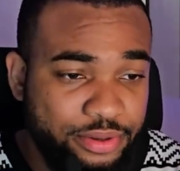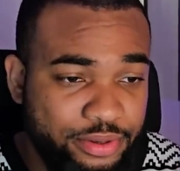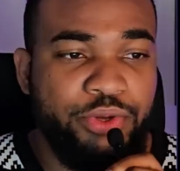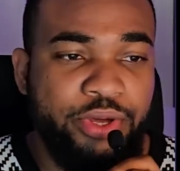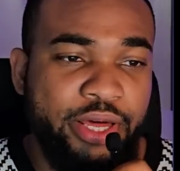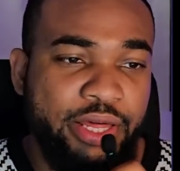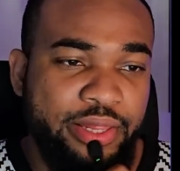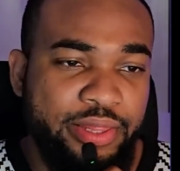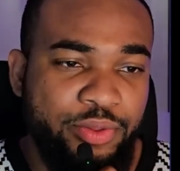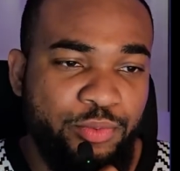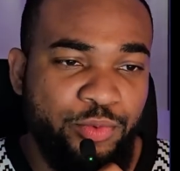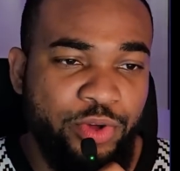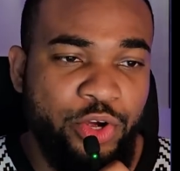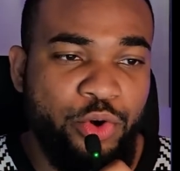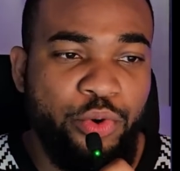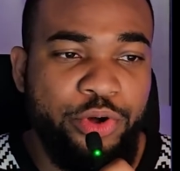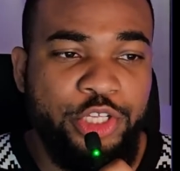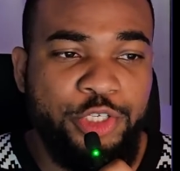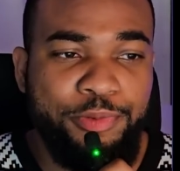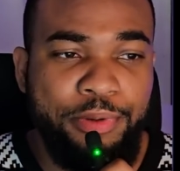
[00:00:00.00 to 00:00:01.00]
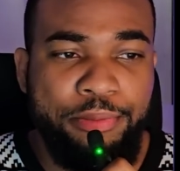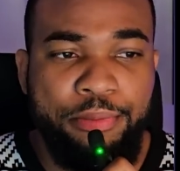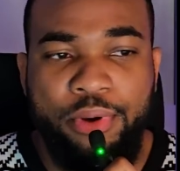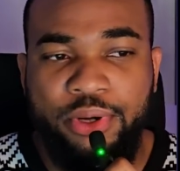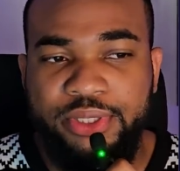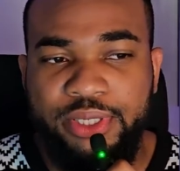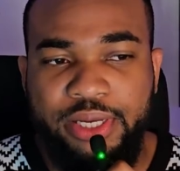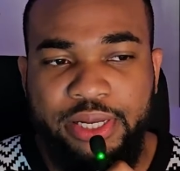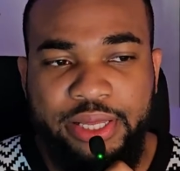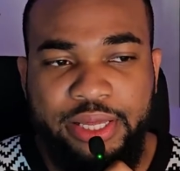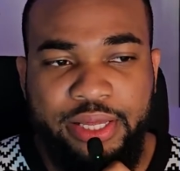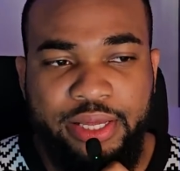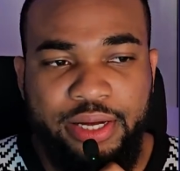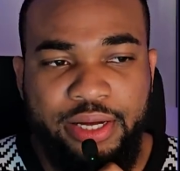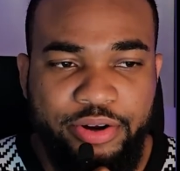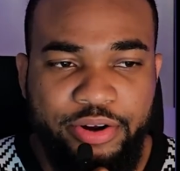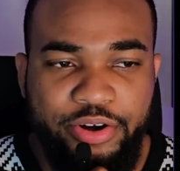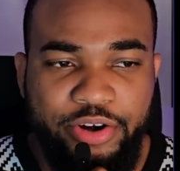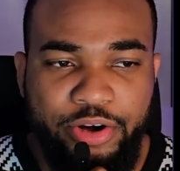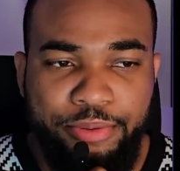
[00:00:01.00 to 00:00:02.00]
So yeah, we are going to be modeling
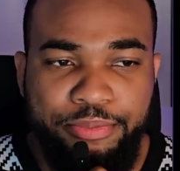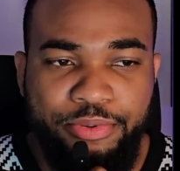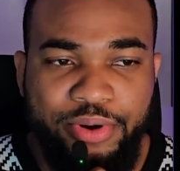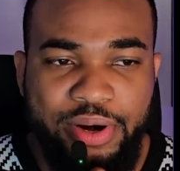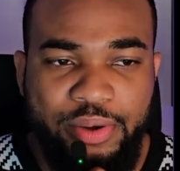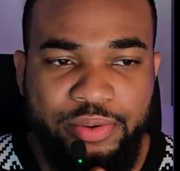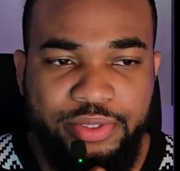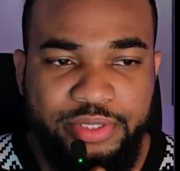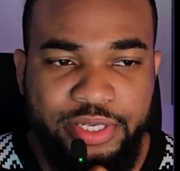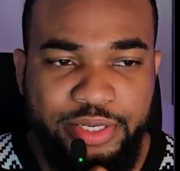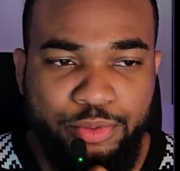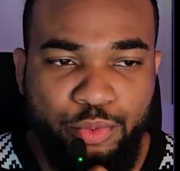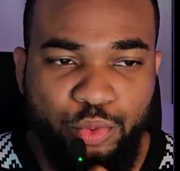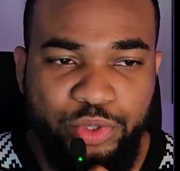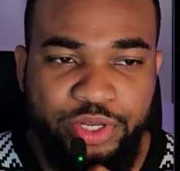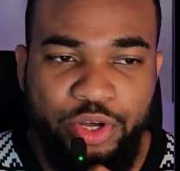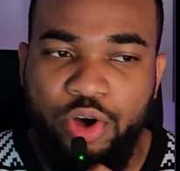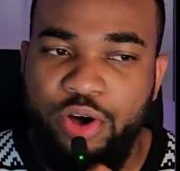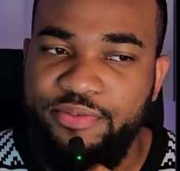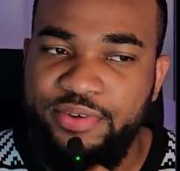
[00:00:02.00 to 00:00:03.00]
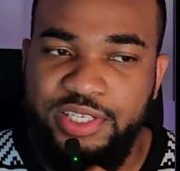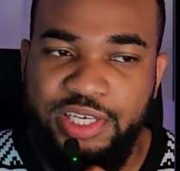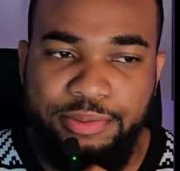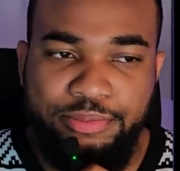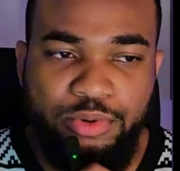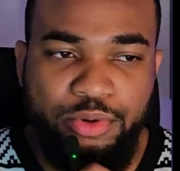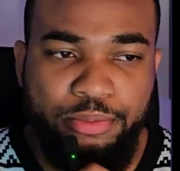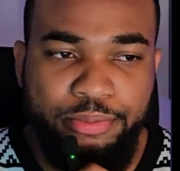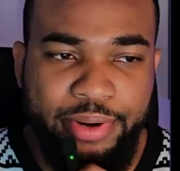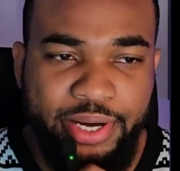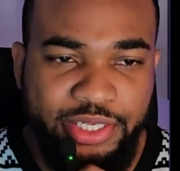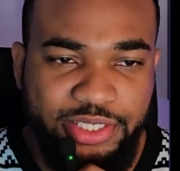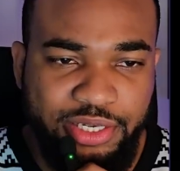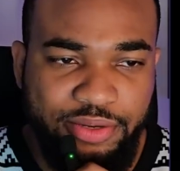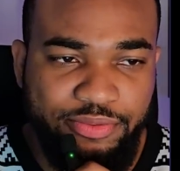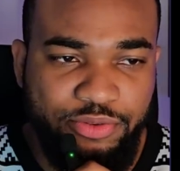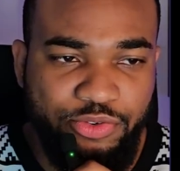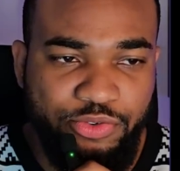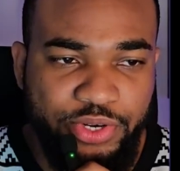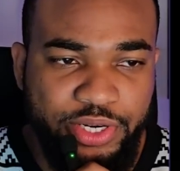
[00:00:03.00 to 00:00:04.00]
Herb Round wooden coffee table by
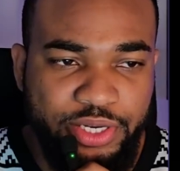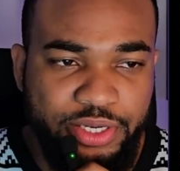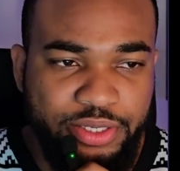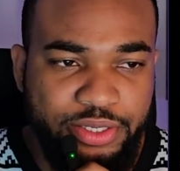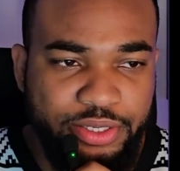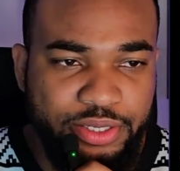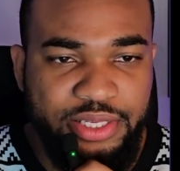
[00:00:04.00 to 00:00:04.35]
Javorina.